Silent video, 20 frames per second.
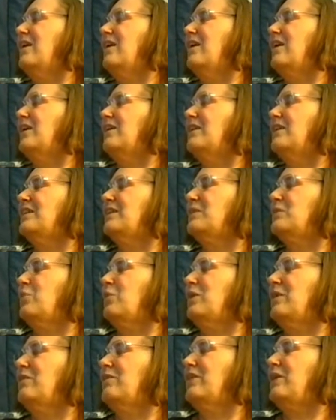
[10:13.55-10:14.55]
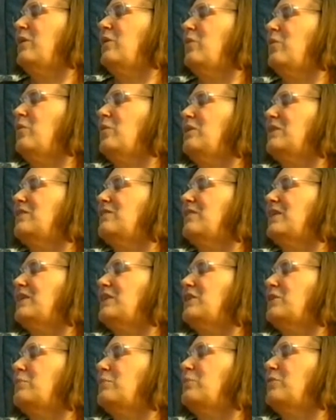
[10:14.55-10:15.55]
artists, one of the oldest
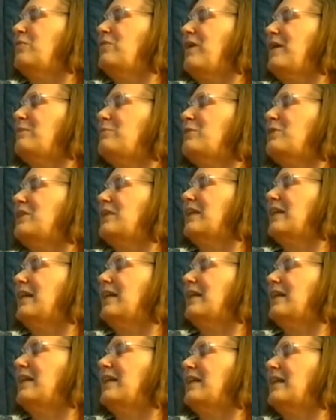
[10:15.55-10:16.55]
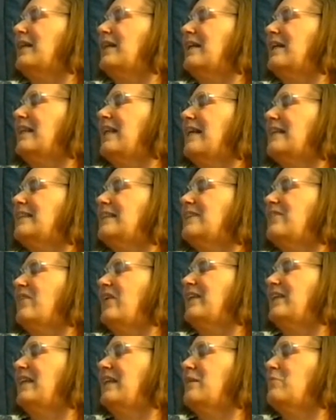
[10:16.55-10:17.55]
vegetable fibers
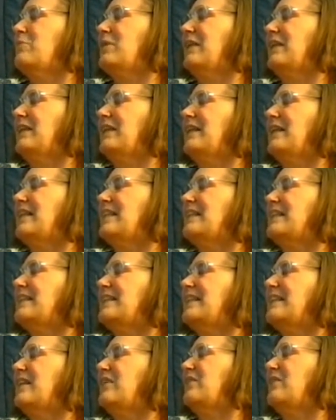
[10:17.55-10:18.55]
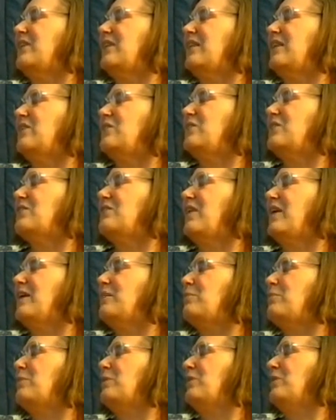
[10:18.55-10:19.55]
classified chemically as a cellulose
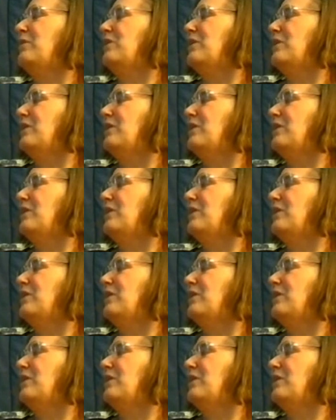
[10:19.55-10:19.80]
fiber,